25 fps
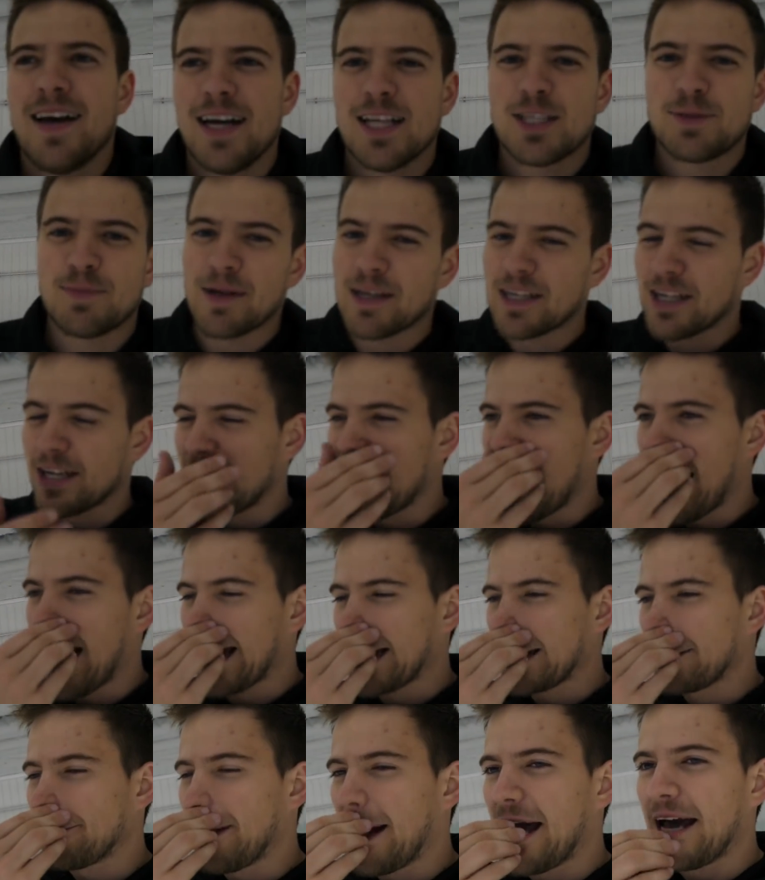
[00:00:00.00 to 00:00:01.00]
it's been good
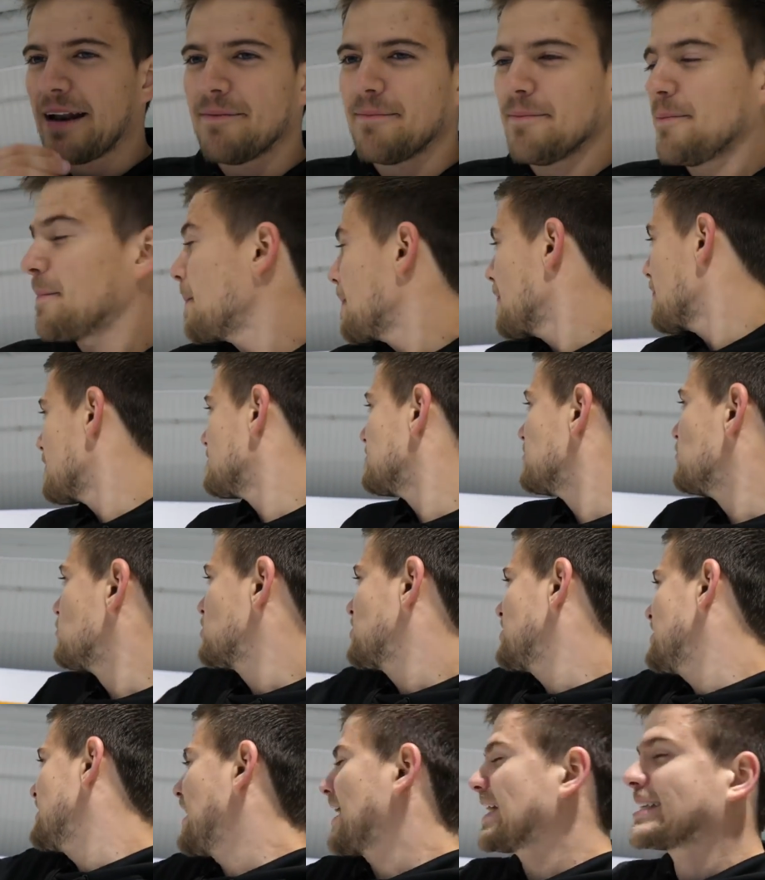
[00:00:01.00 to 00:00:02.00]
hanging, man. We'll
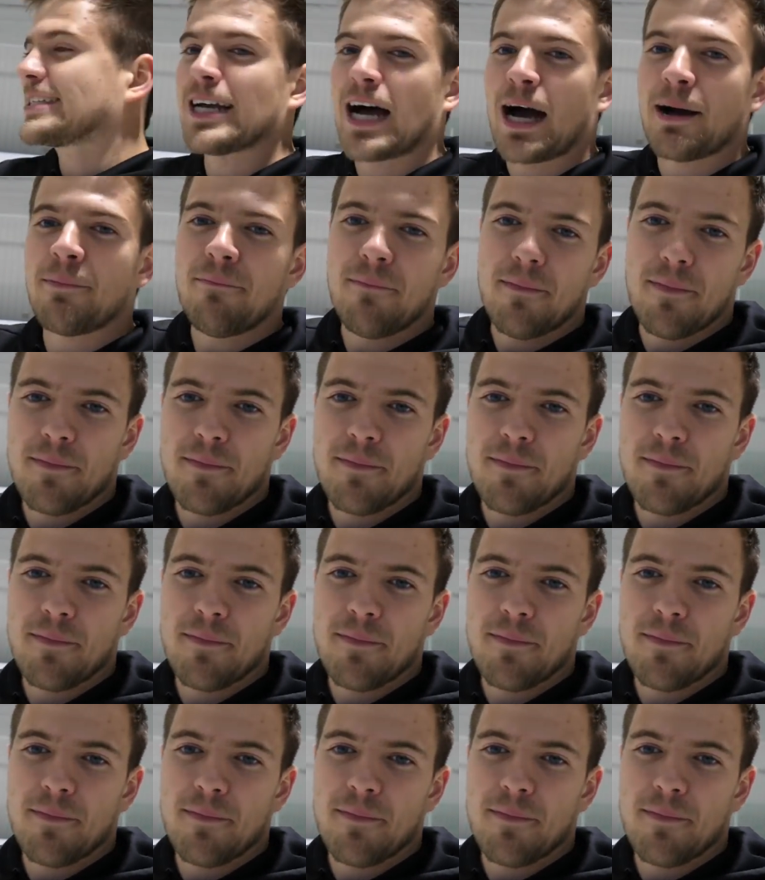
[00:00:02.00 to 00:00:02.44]
see you next time.